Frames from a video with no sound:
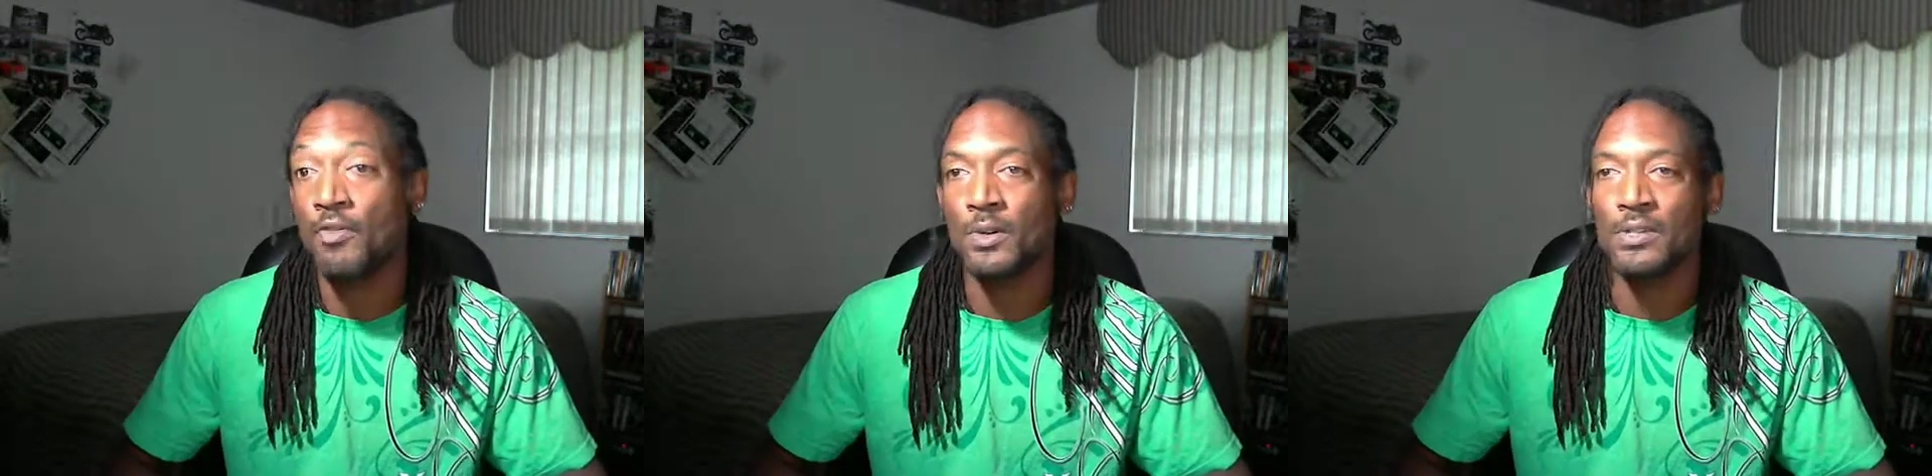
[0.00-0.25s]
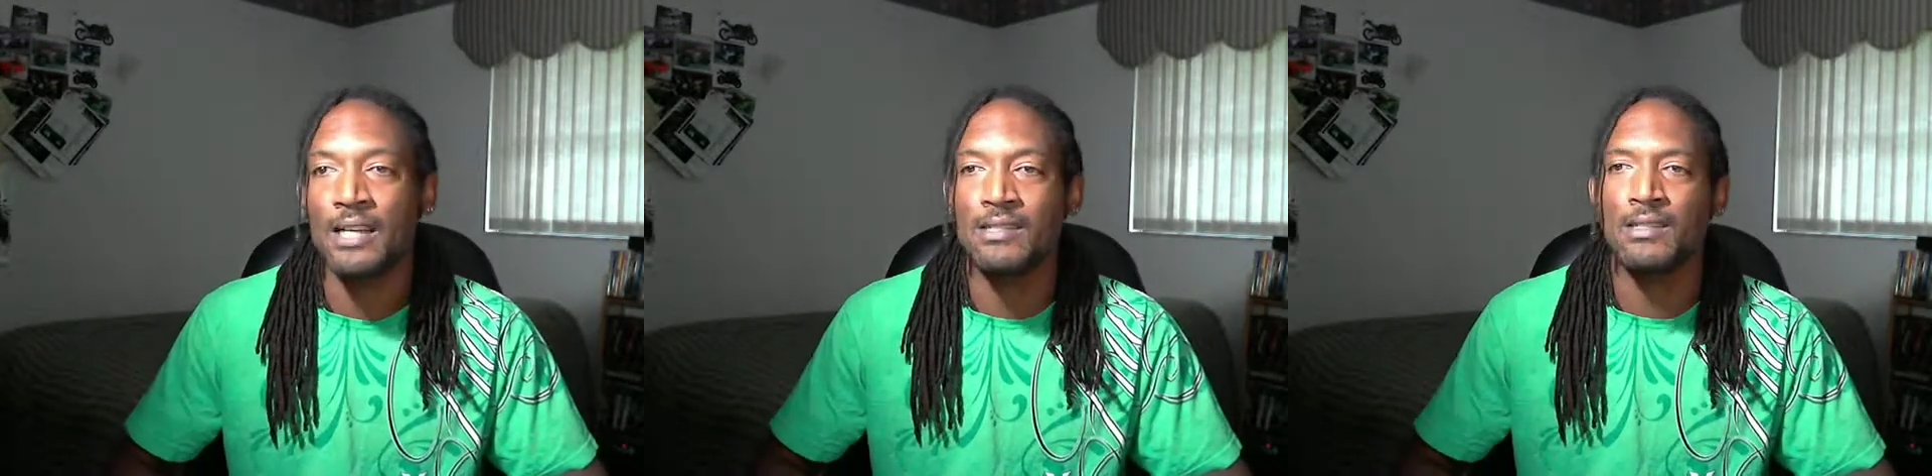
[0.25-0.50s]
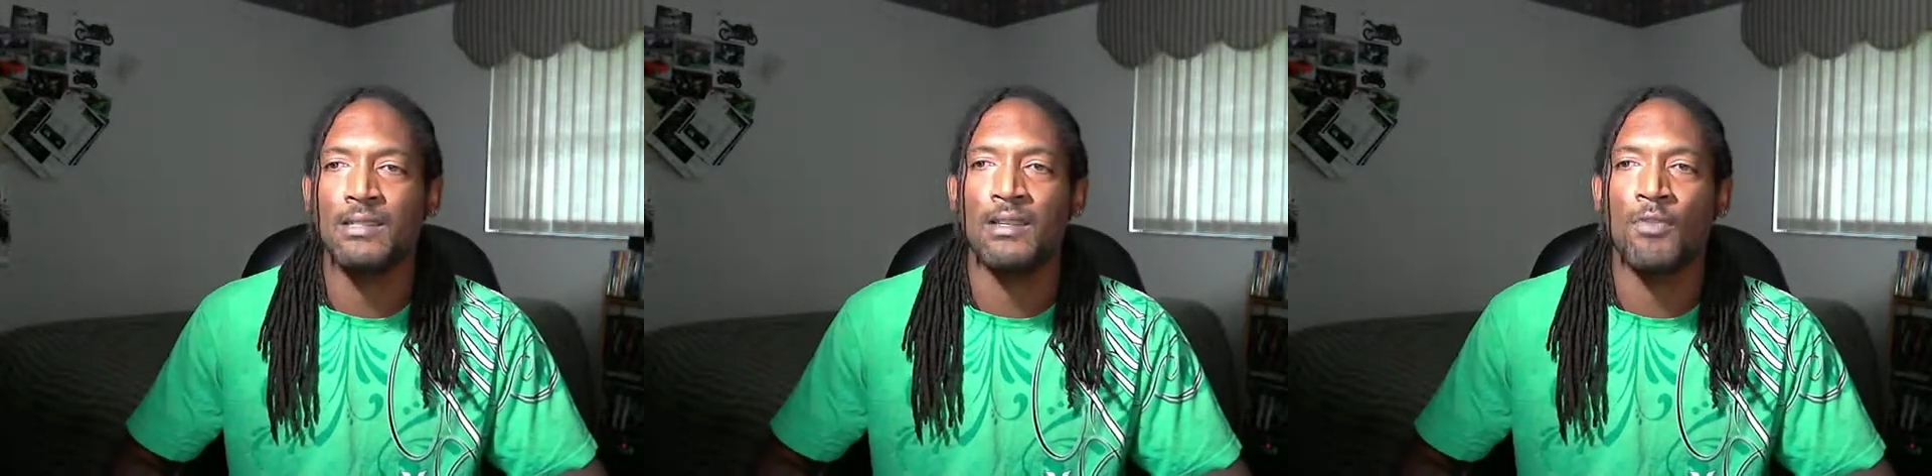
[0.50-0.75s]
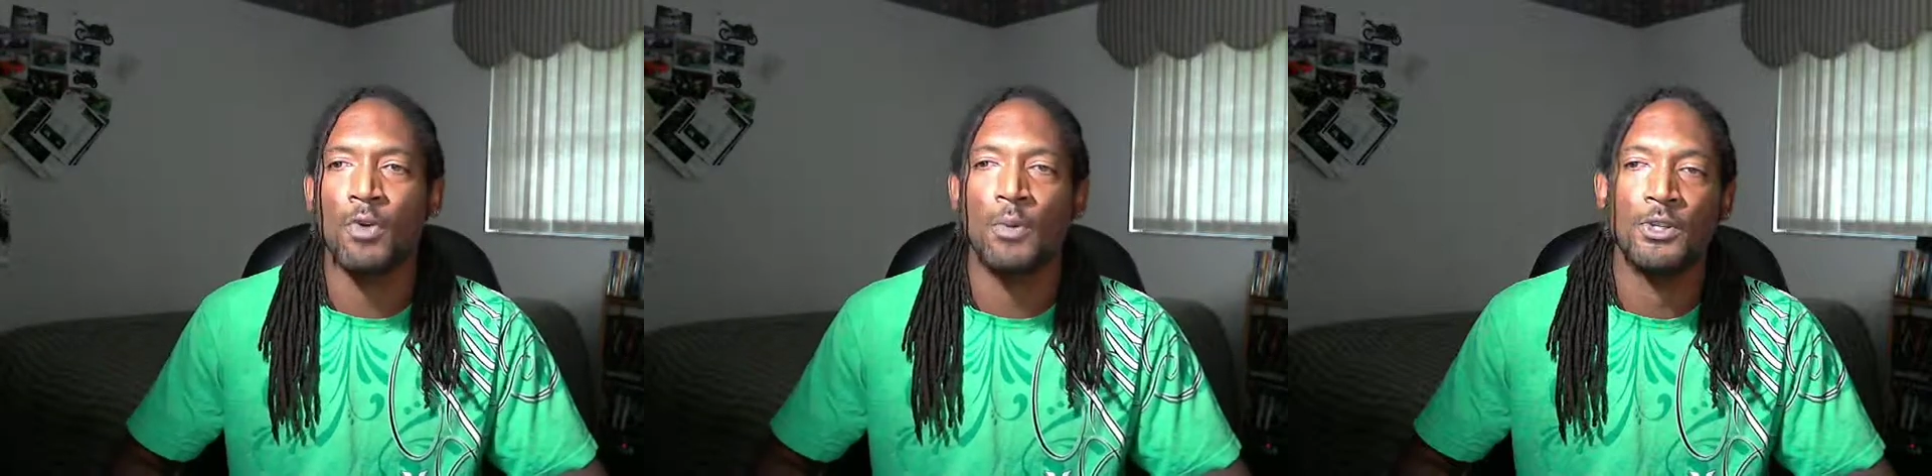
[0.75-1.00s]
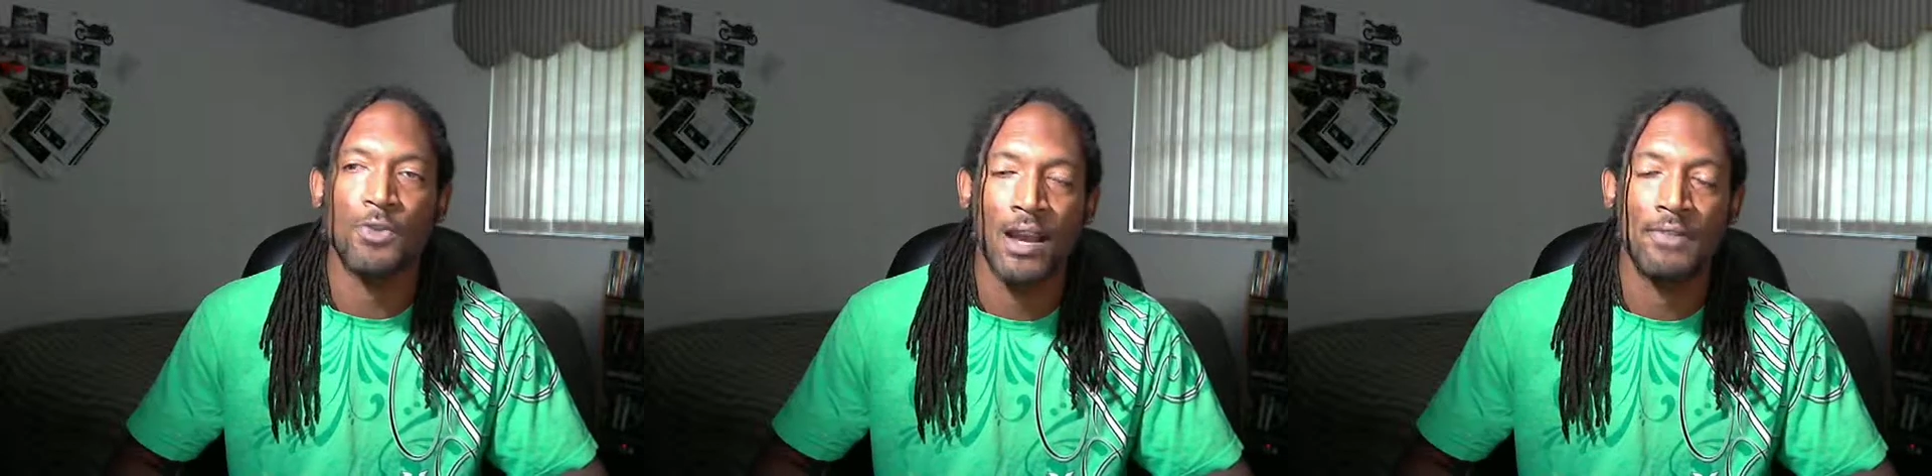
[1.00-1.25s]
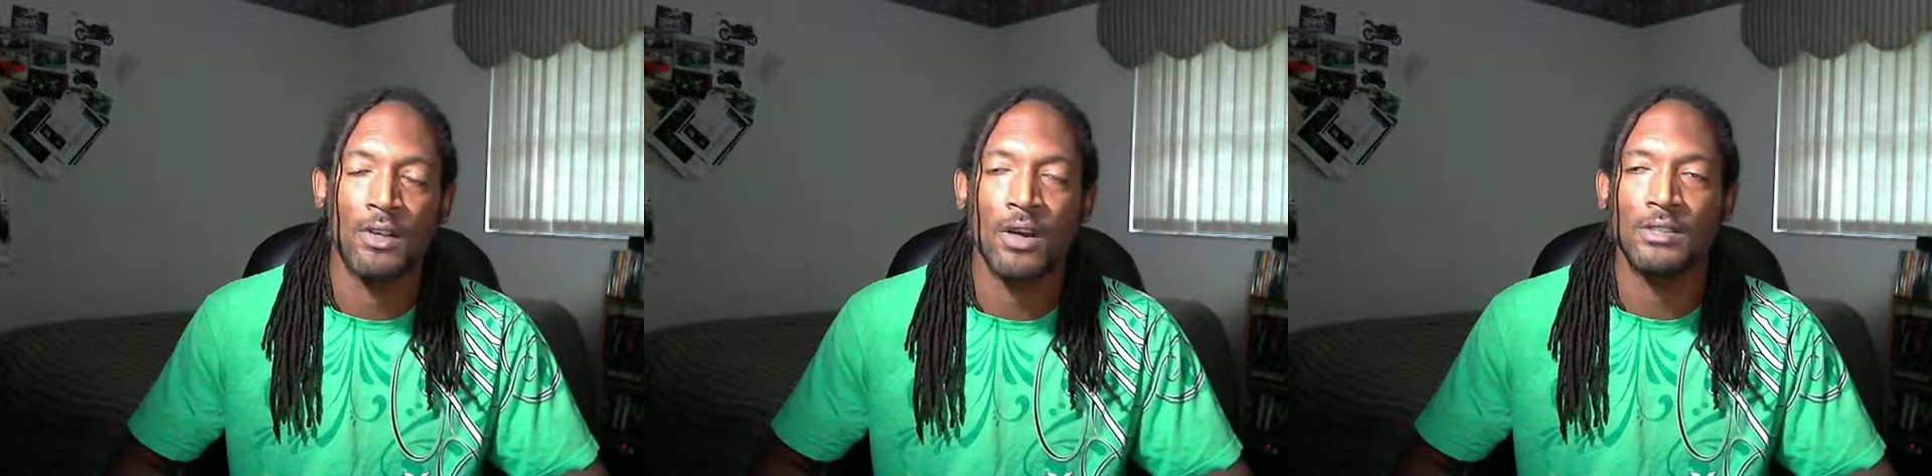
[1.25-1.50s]
the tools and
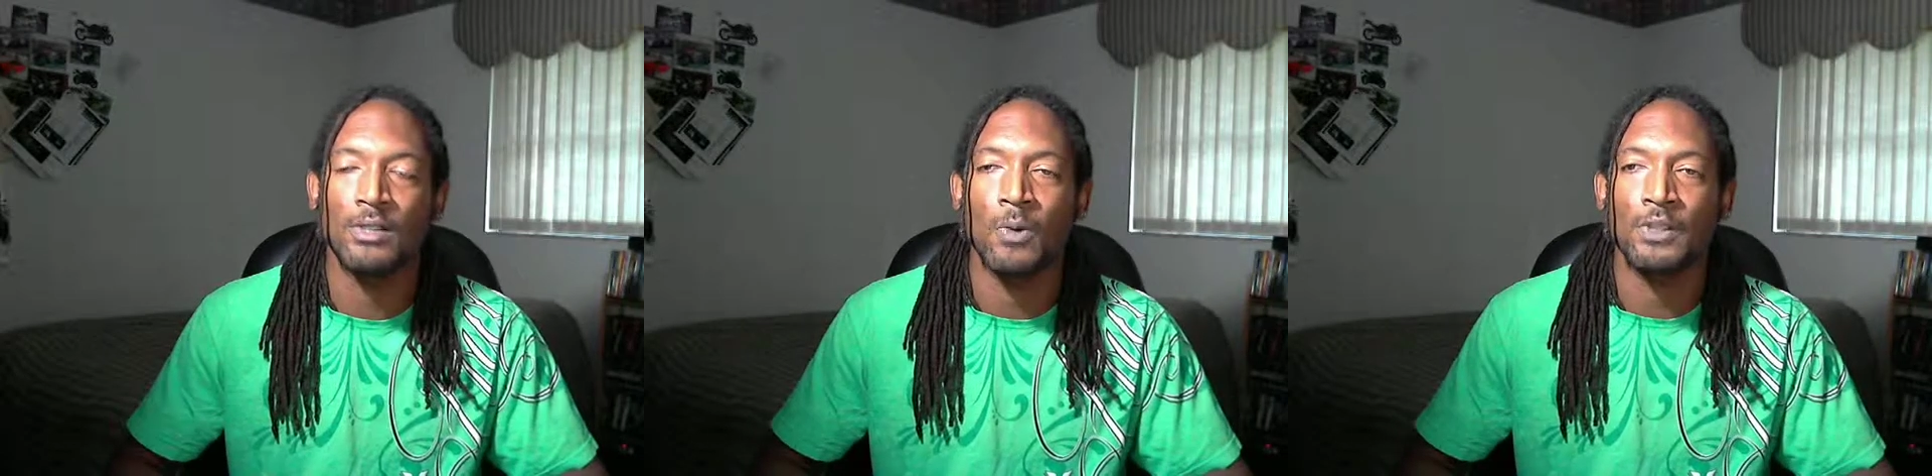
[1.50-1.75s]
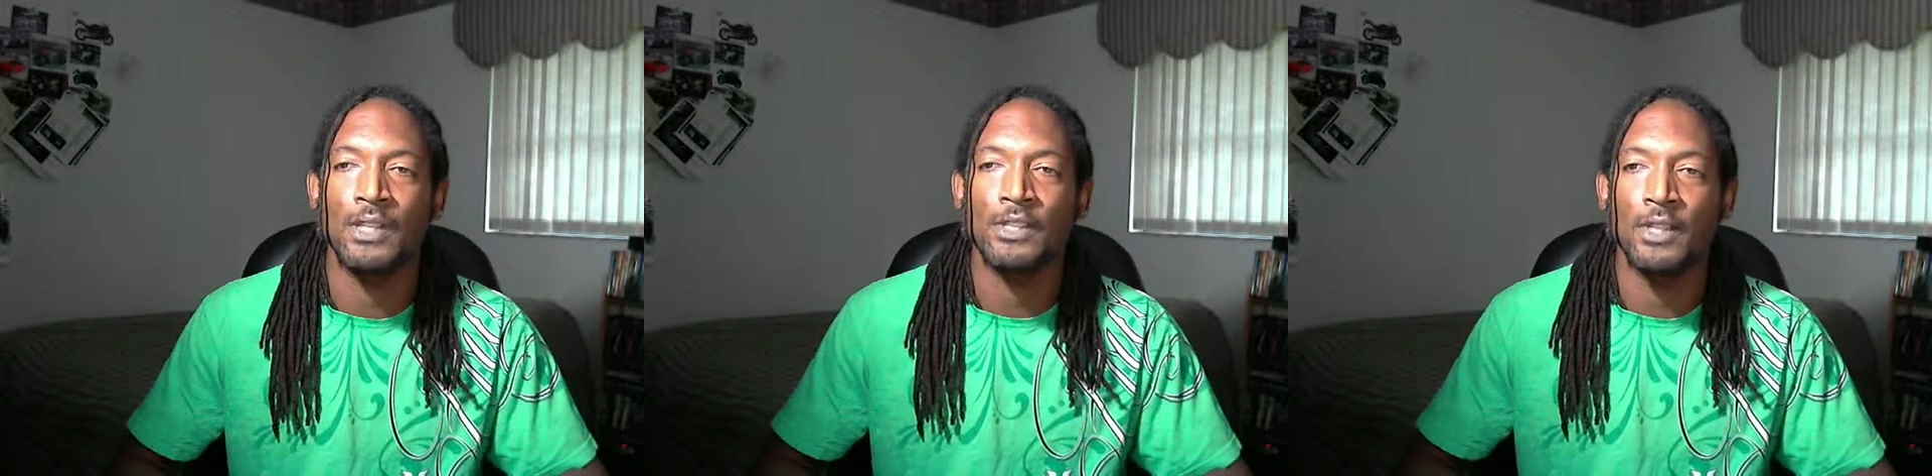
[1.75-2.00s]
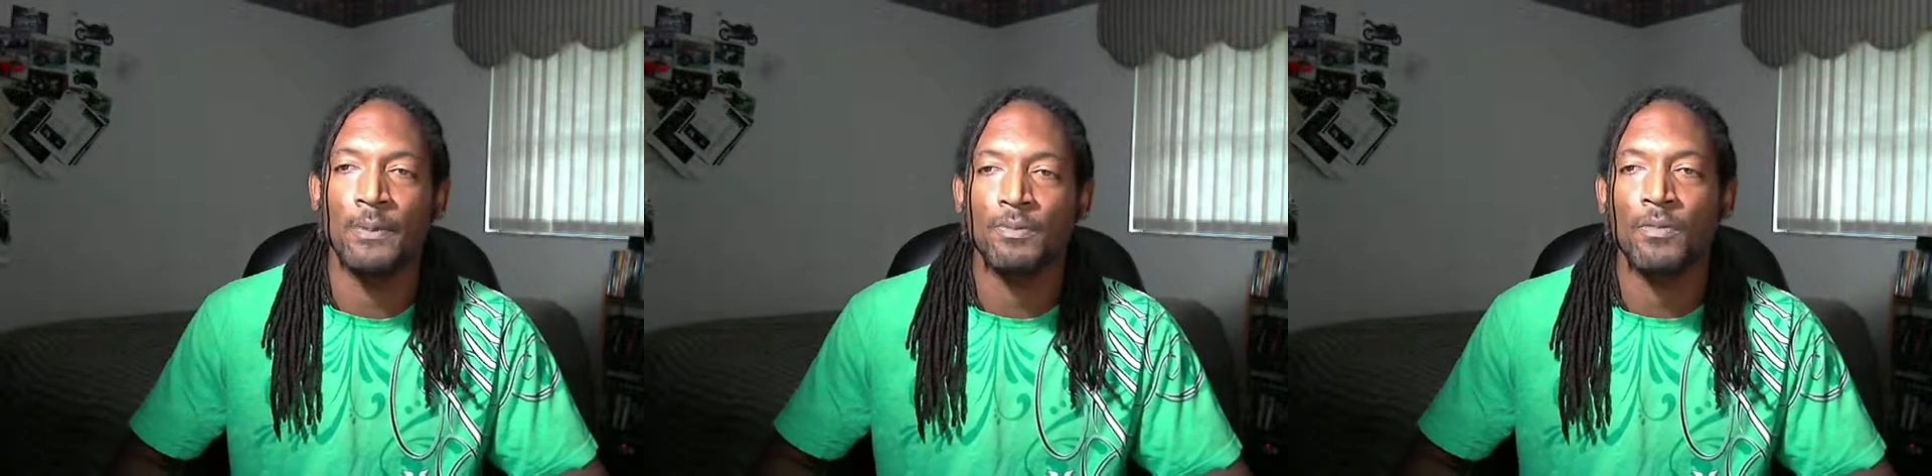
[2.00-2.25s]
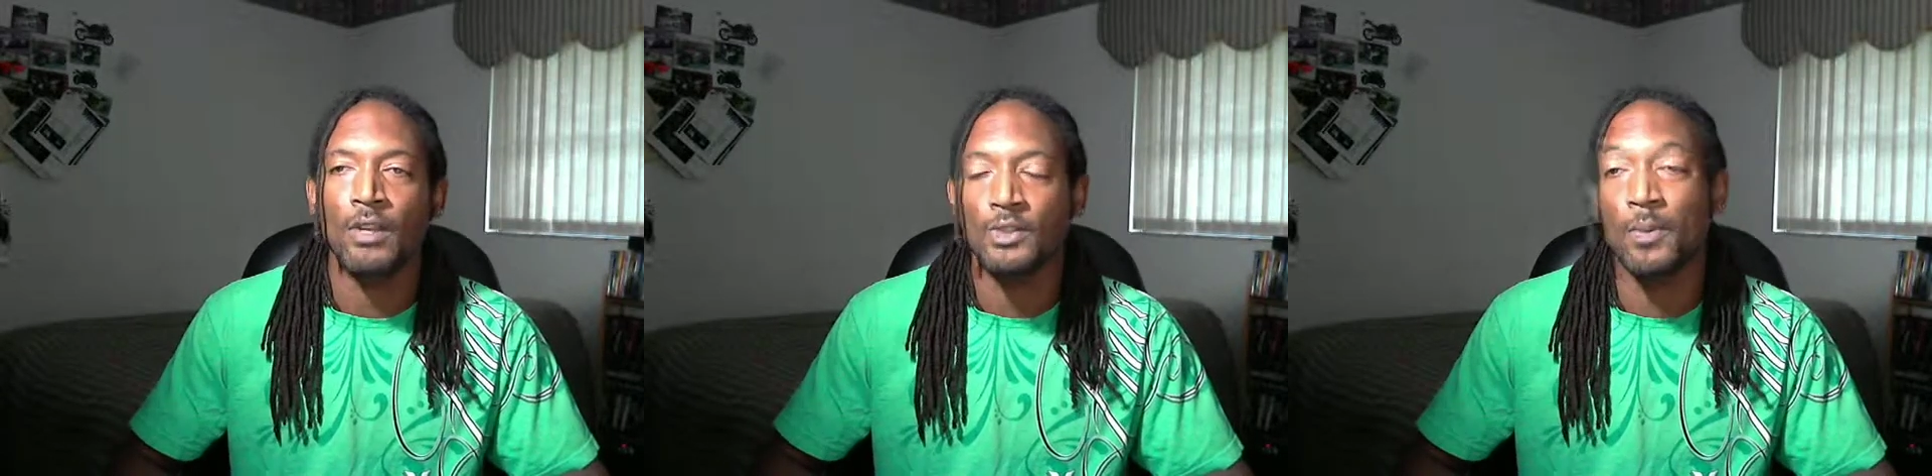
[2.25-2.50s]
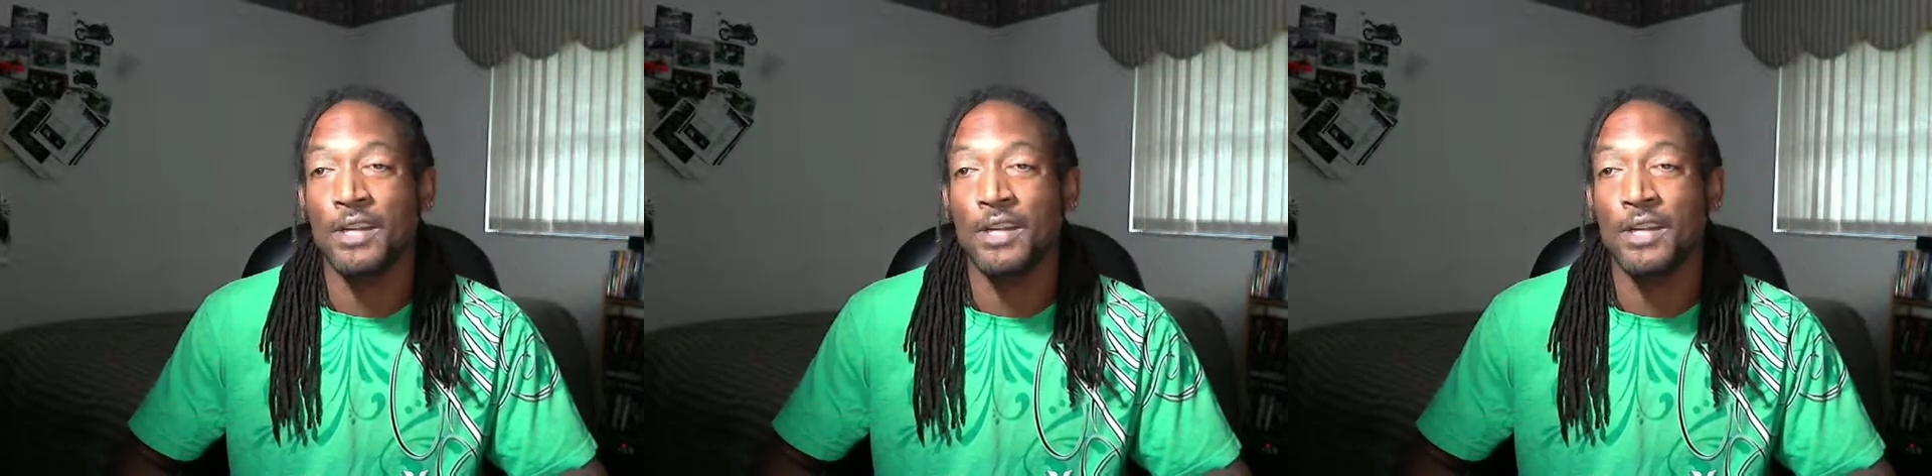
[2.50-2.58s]
resources needed for development.